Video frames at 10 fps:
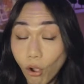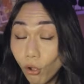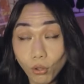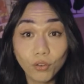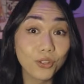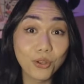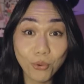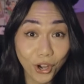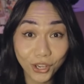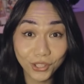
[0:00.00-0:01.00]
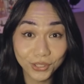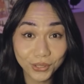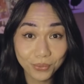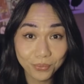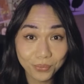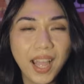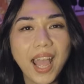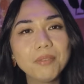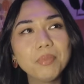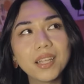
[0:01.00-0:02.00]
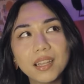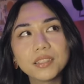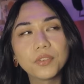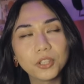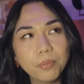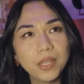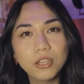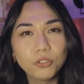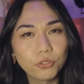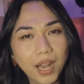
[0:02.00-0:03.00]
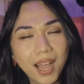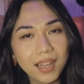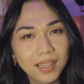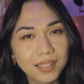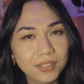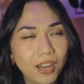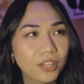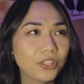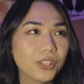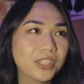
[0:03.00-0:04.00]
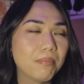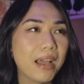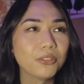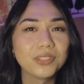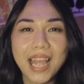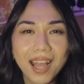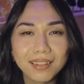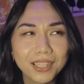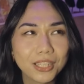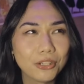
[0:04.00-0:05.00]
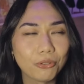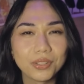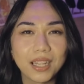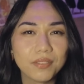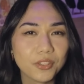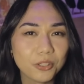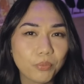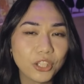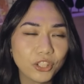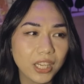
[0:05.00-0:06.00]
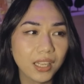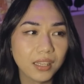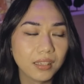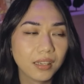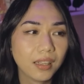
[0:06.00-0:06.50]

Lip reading: all over the world. And because Filipino drag is not just about talent or self-expression,